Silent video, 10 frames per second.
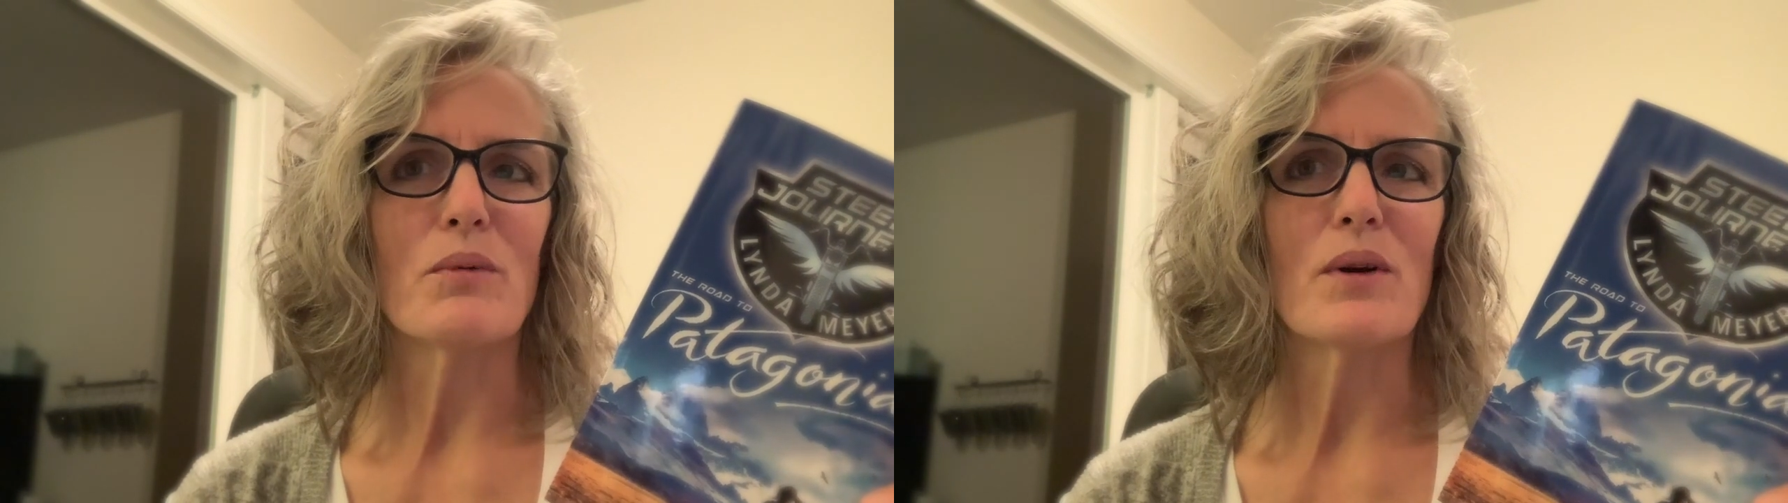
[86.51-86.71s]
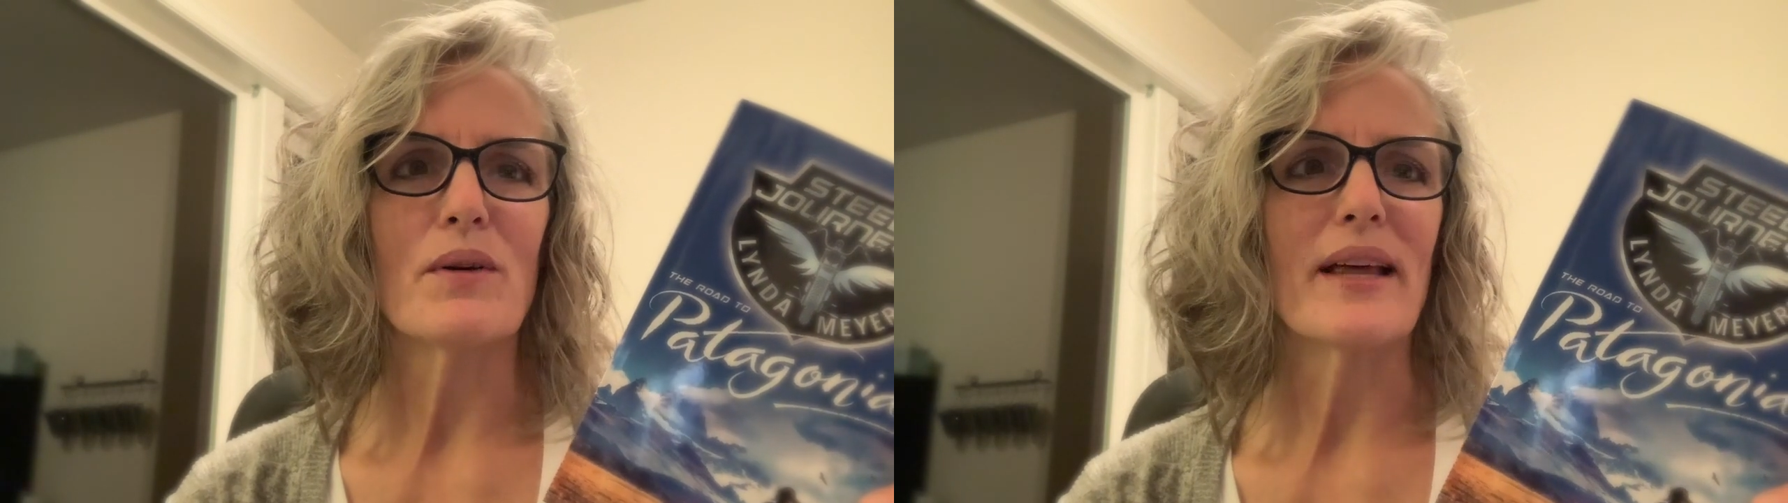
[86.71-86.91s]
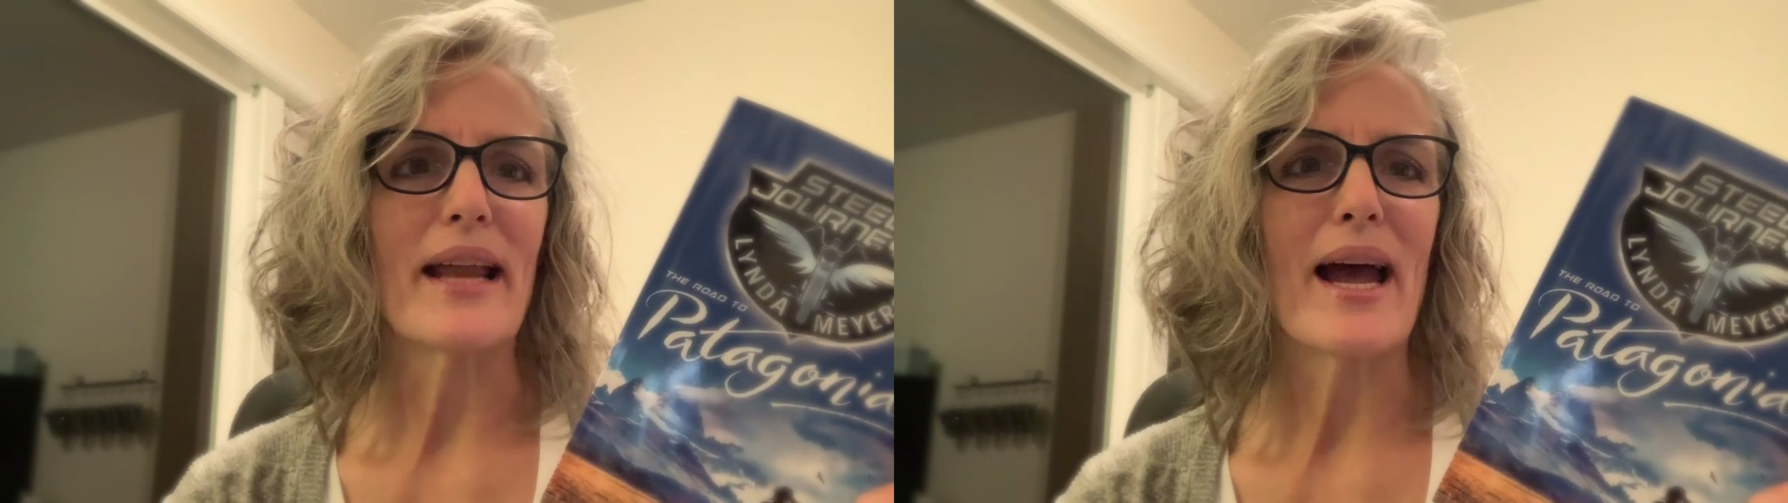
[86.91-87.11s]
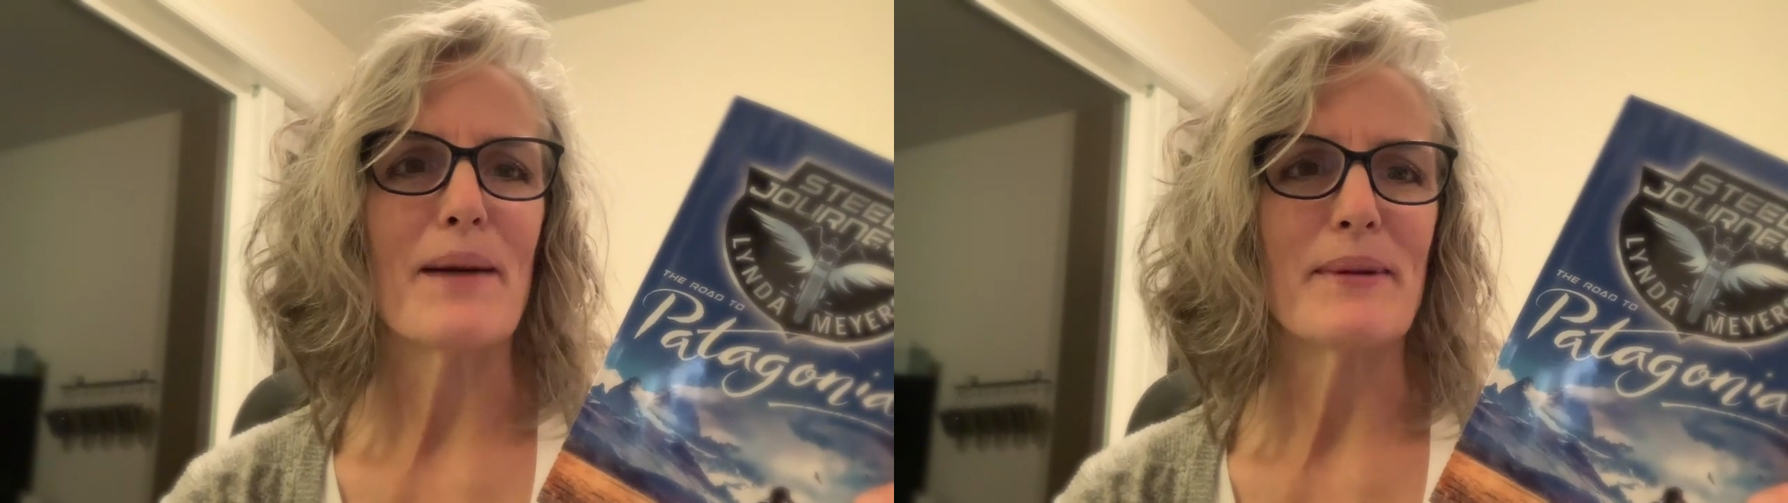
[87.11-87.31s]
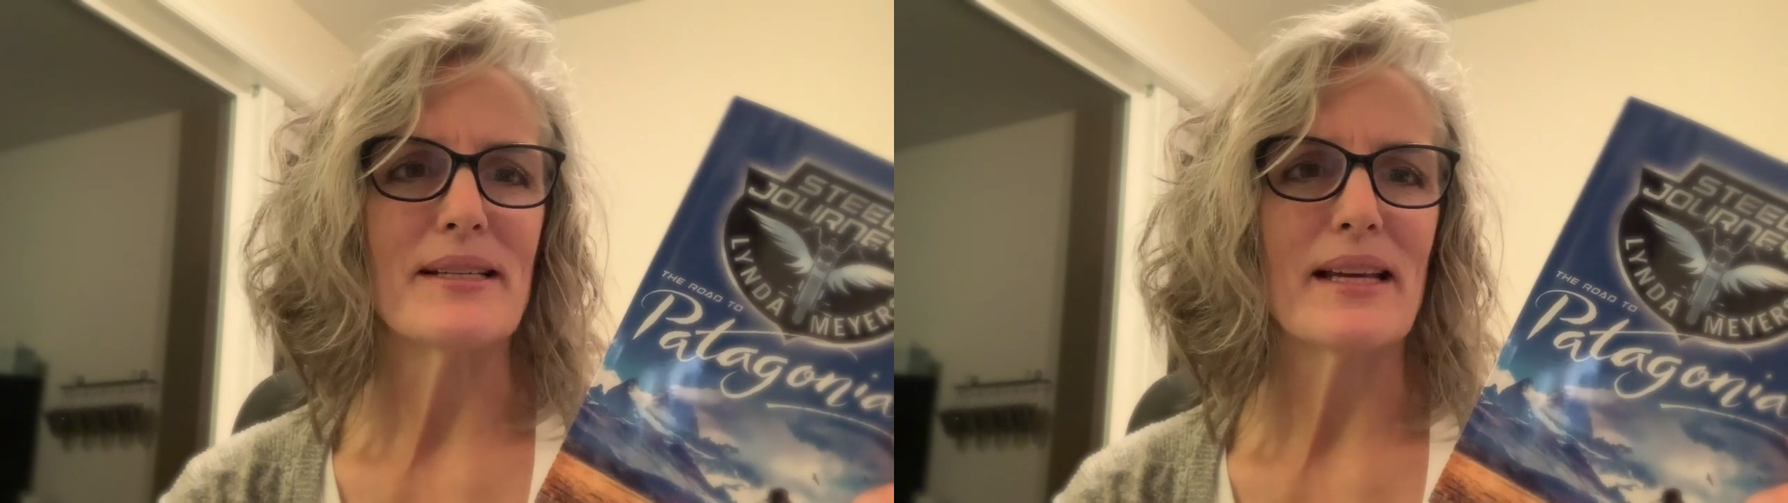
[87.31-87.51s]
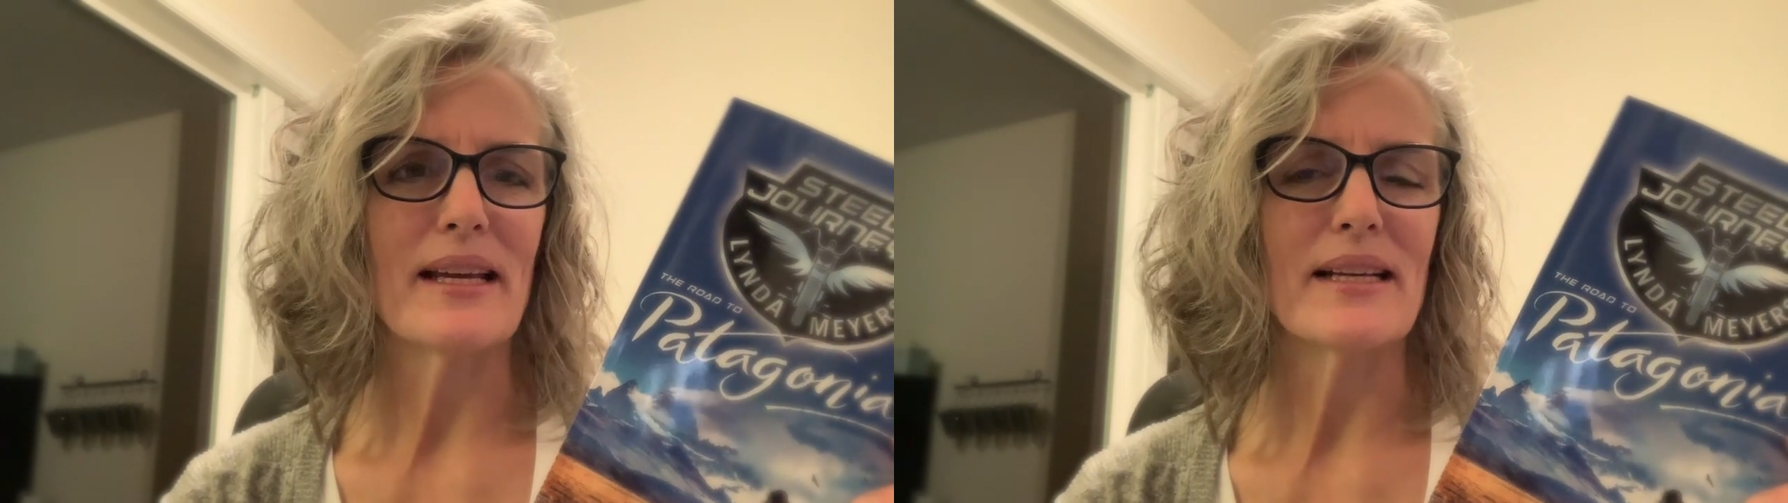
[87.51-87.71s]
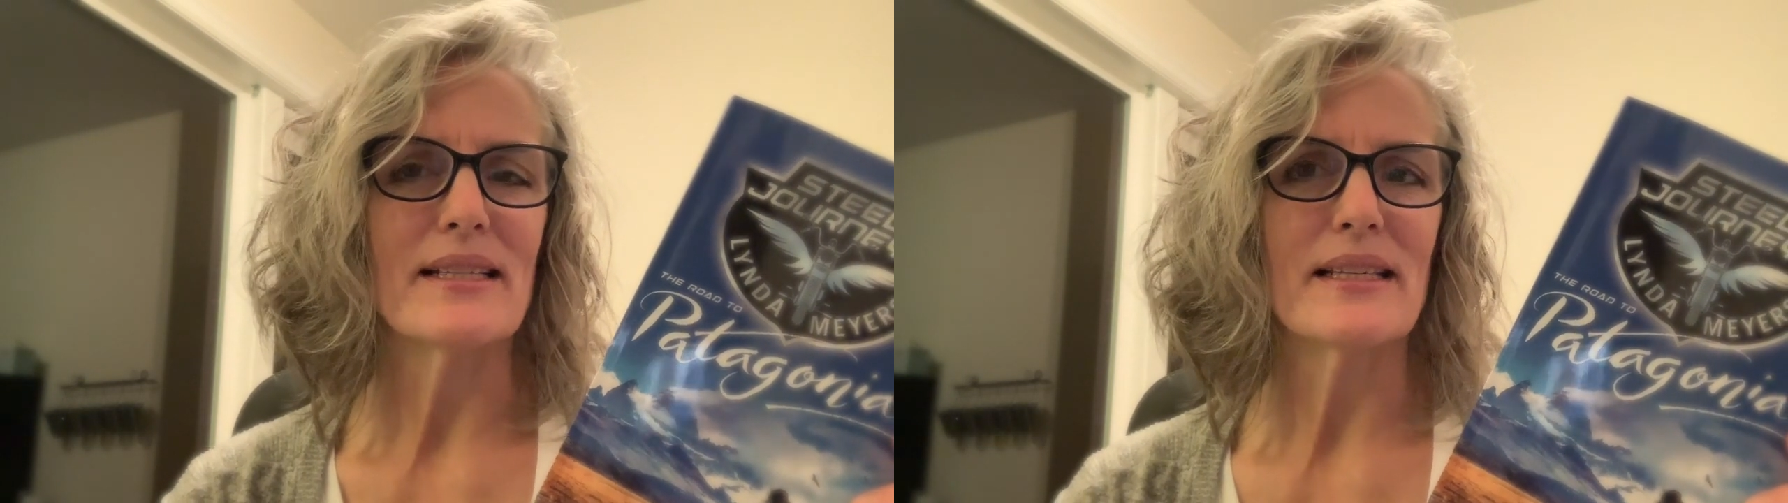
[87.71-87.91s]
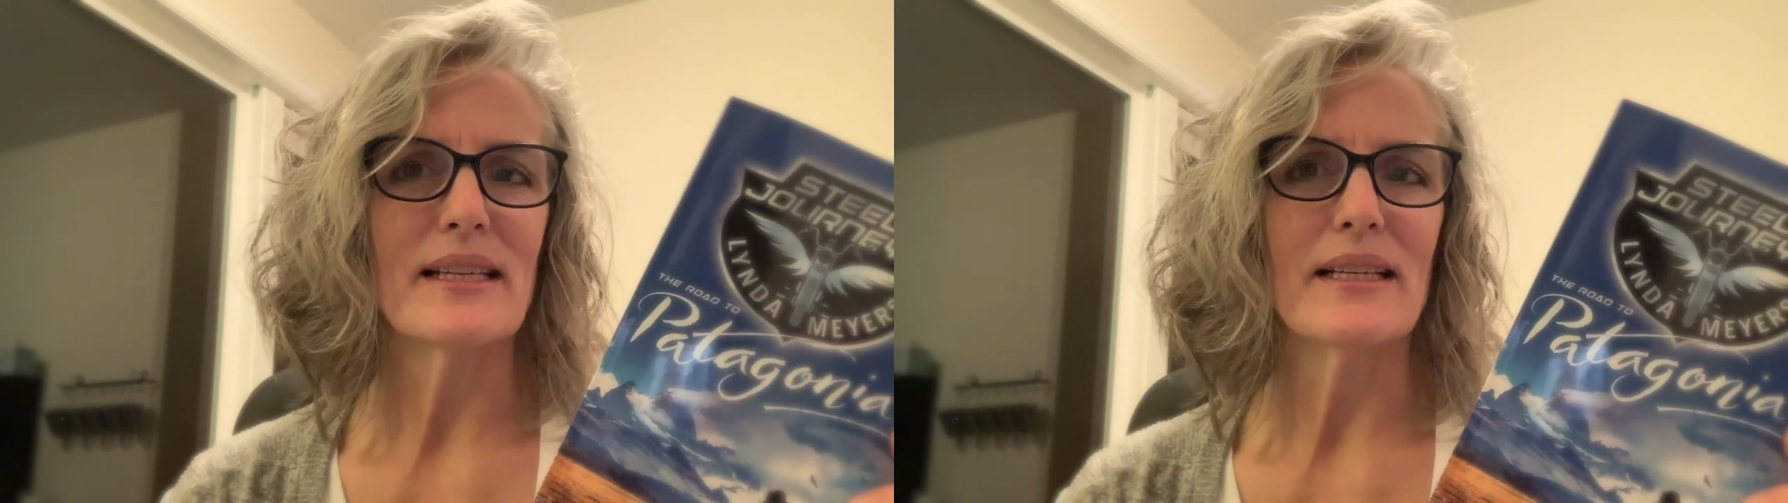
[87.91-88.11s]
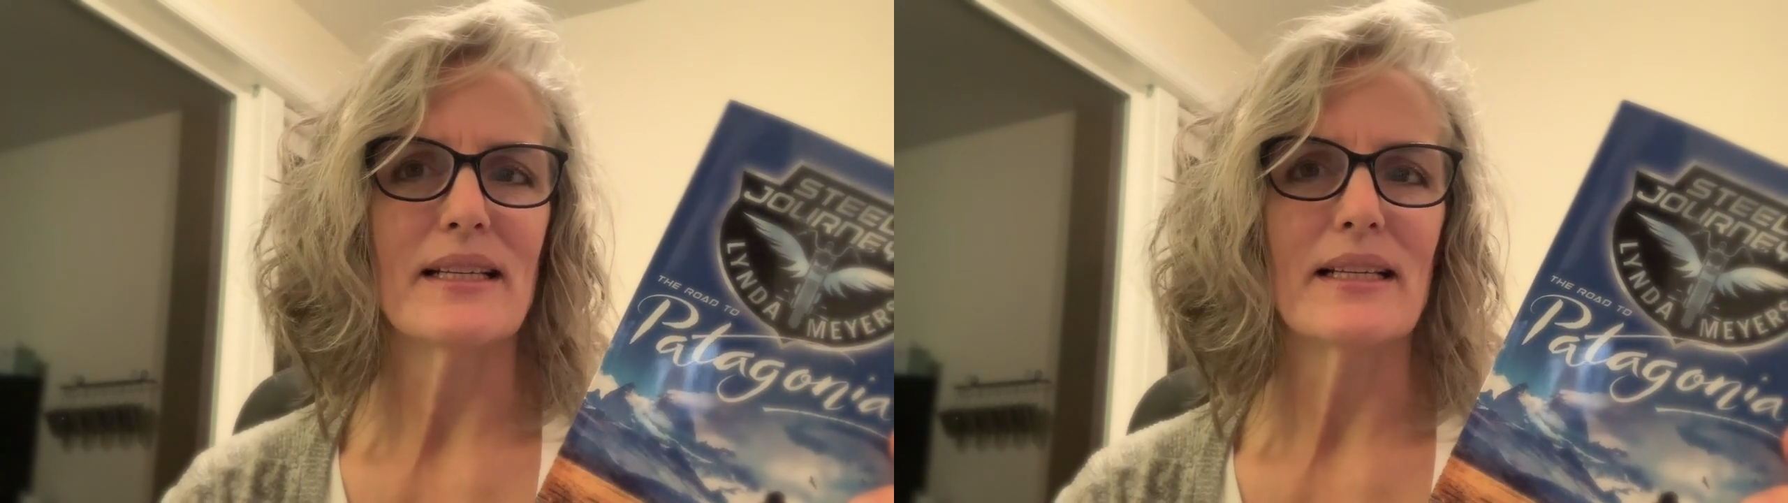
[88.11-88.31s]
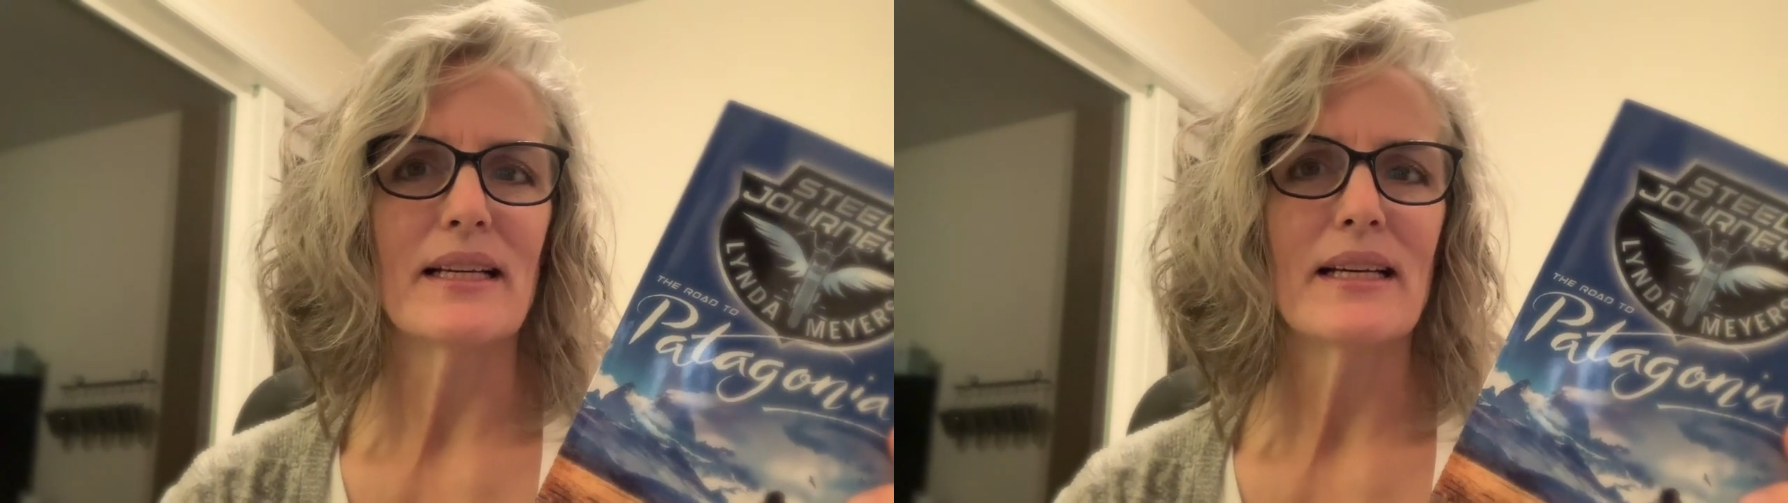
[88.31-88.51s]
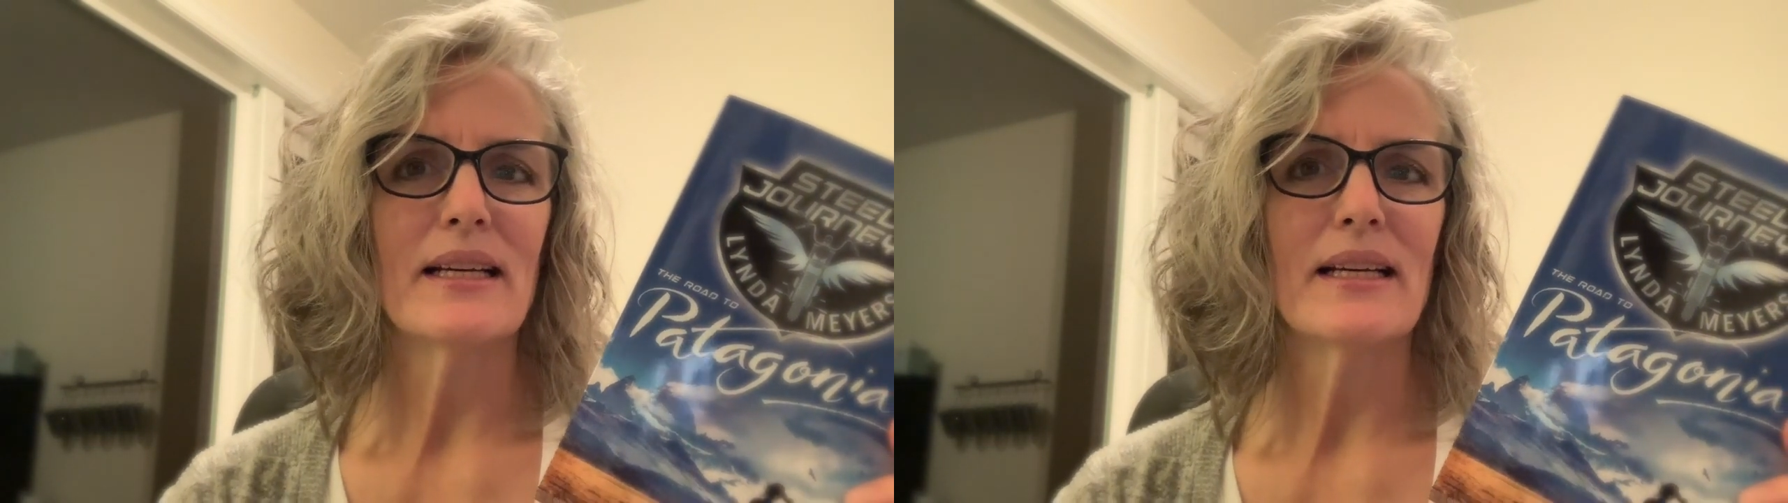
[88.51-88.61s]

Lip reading: road that Abby takes in